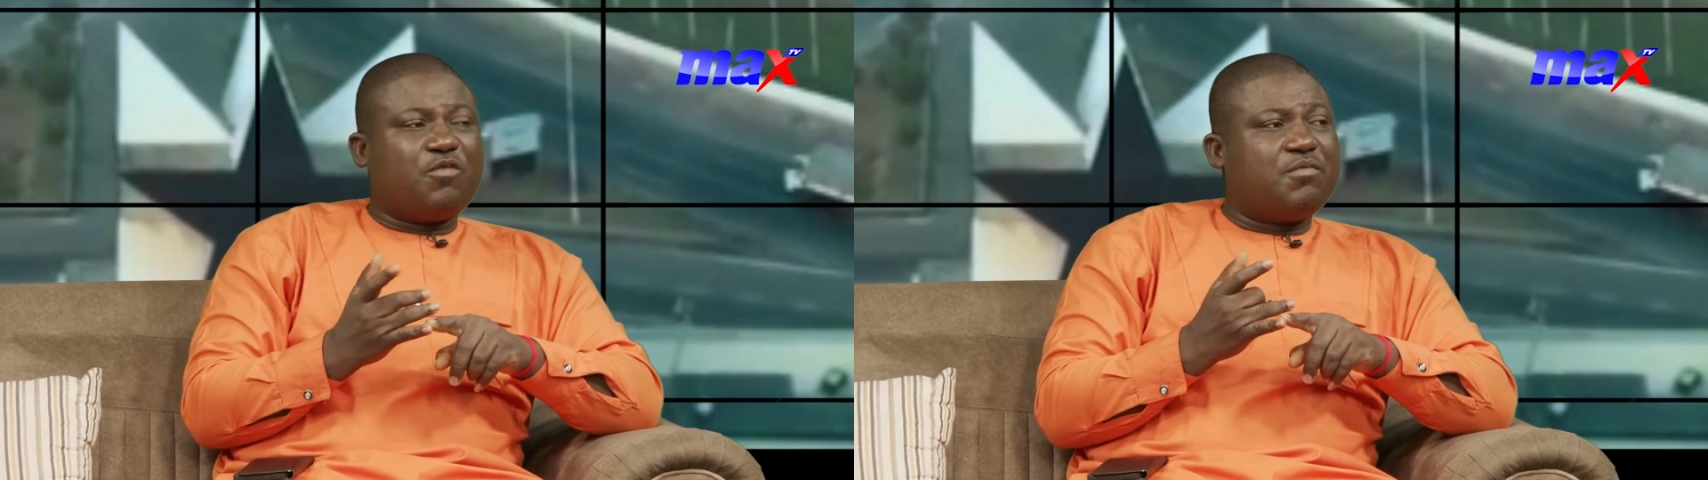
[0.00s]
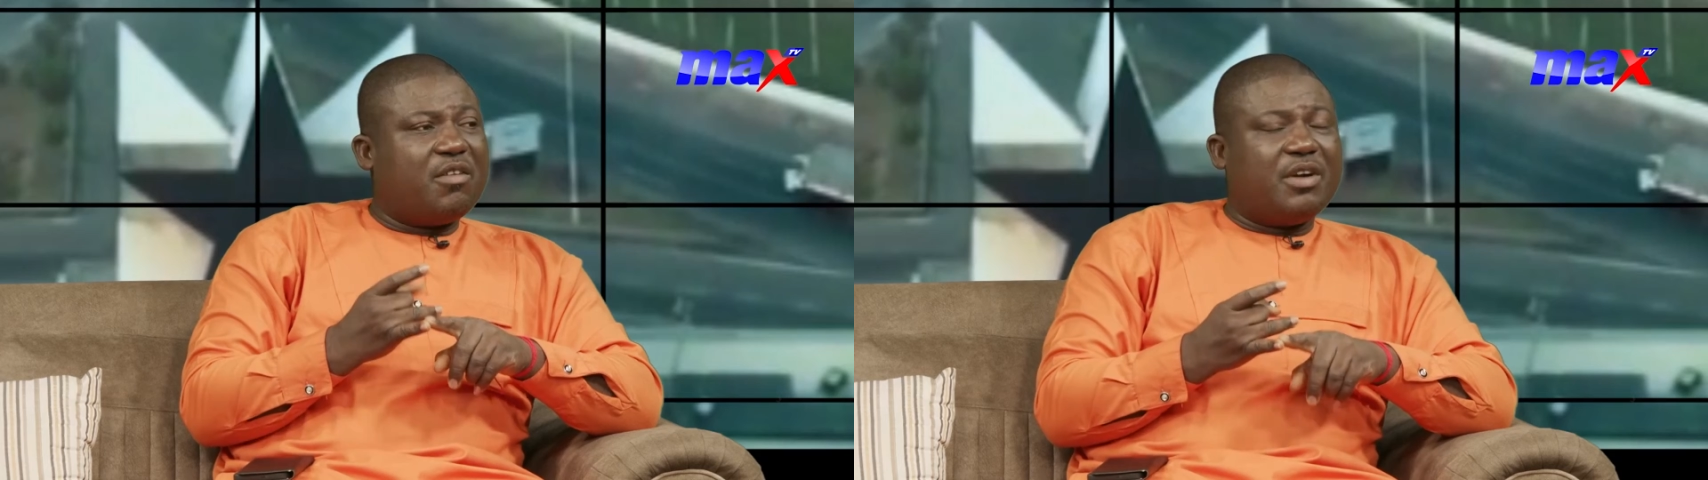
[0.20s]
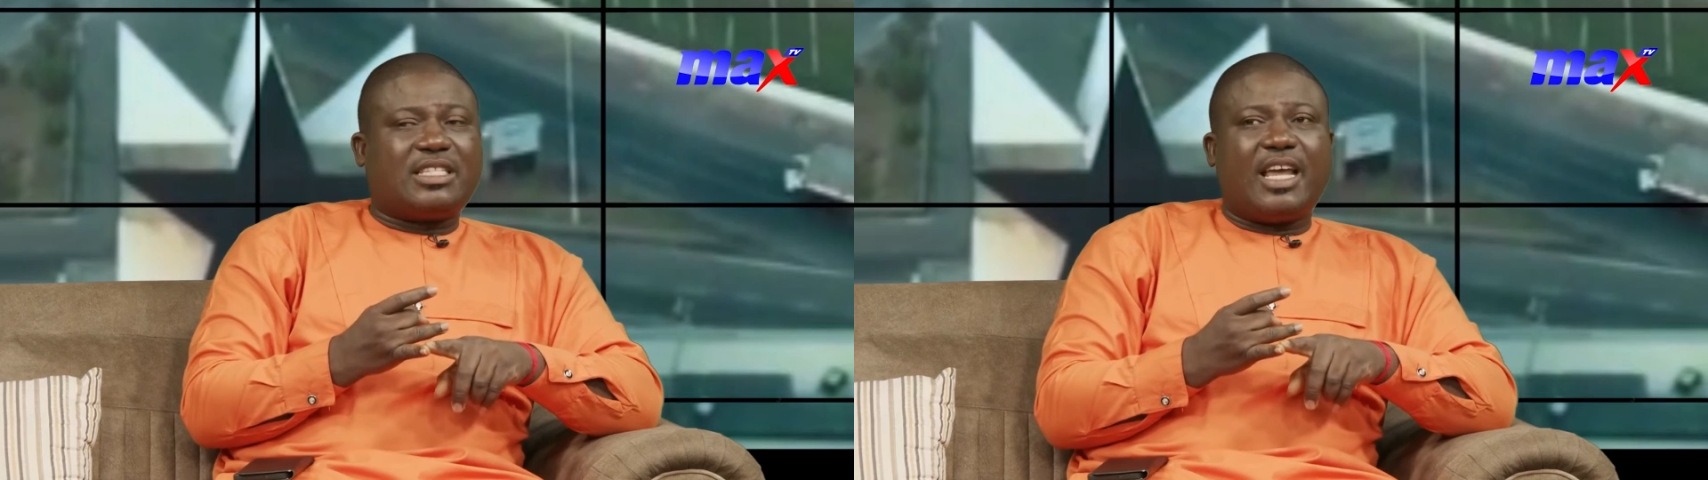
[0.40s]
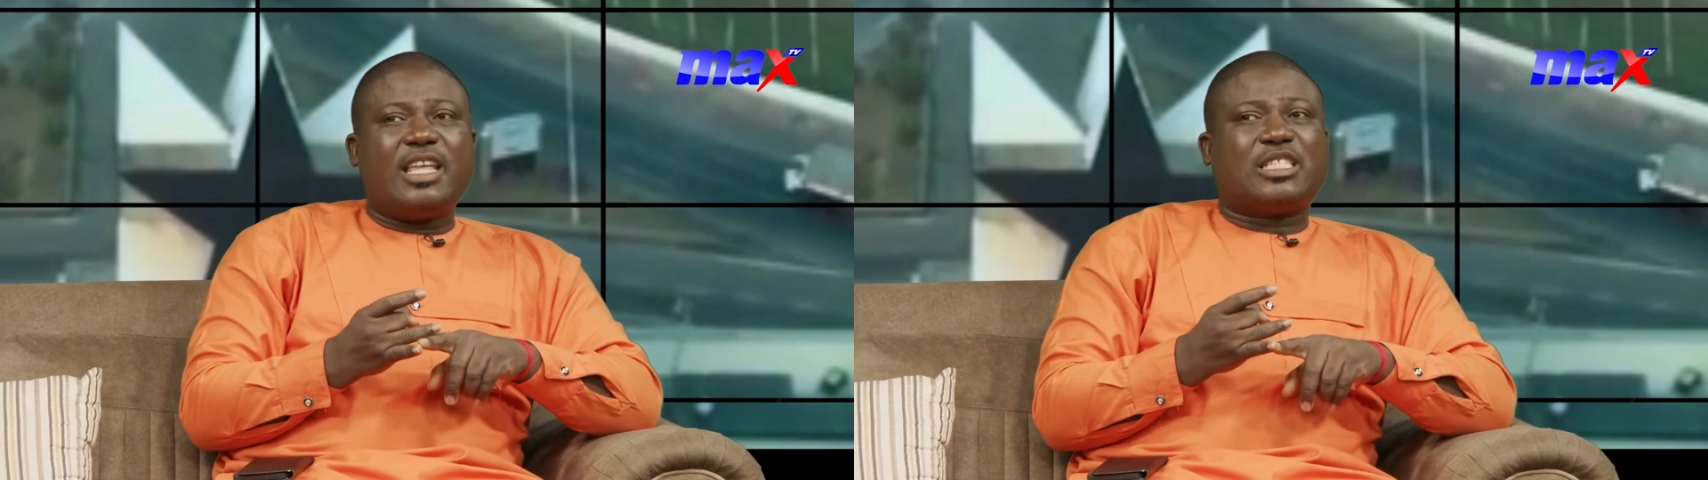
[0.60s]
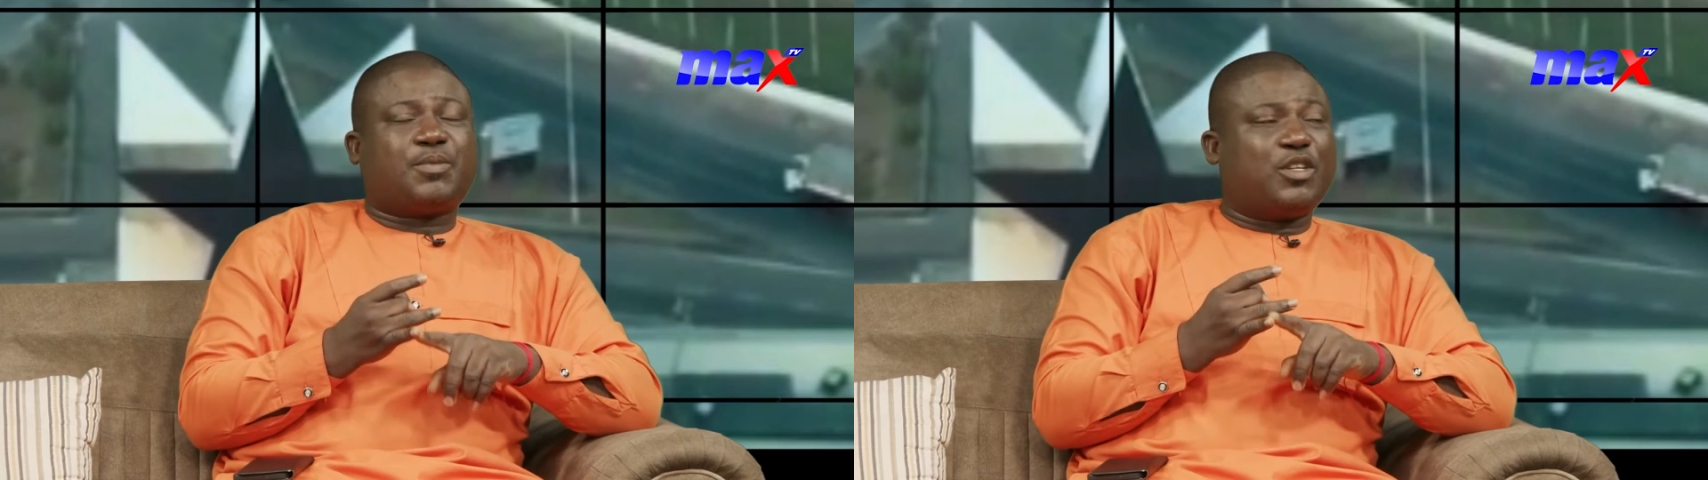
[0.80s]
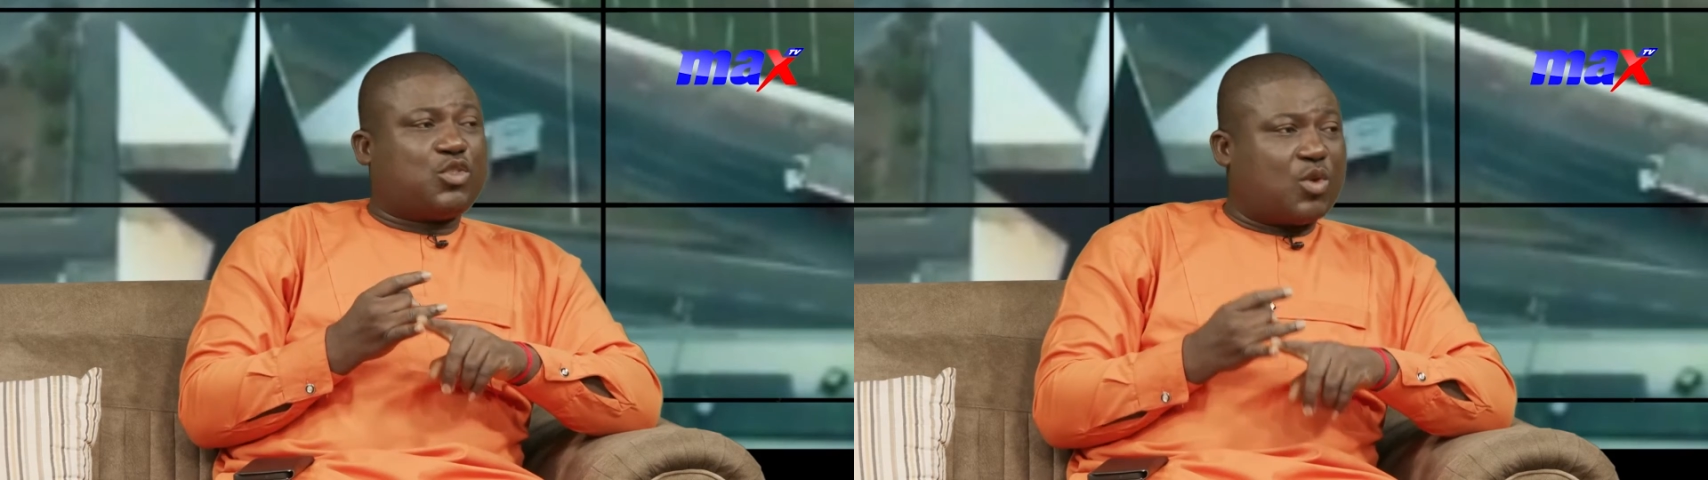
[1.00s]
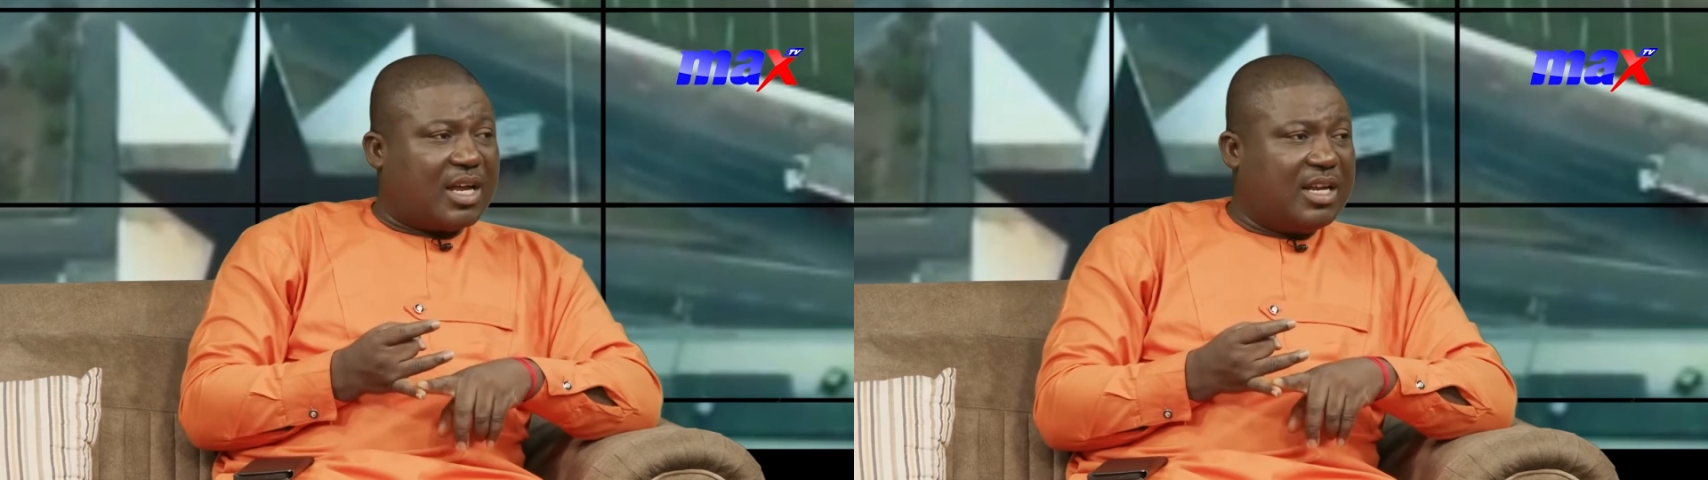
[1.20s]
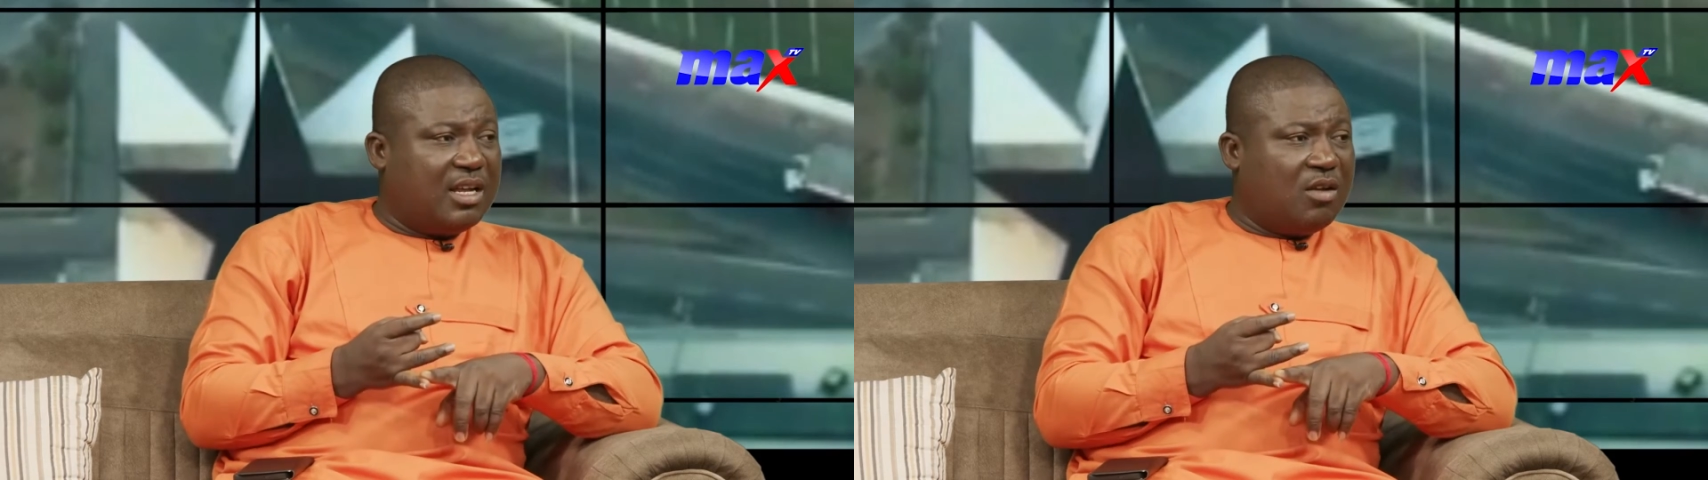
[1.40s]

of marriage is spiritual.